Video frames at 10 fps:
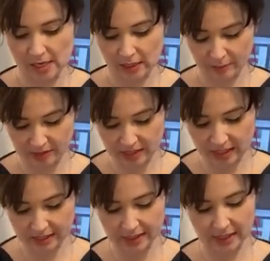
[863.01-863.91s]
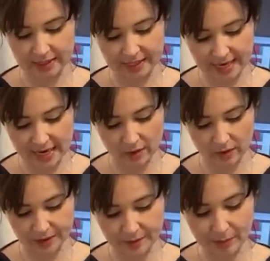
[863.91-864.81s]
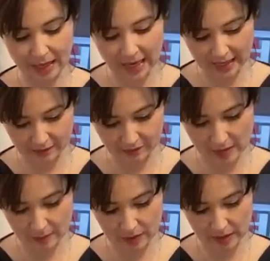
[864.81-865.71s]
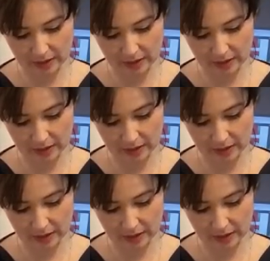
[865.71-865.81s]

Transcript: And I particularly like a cowl in a plain fabric.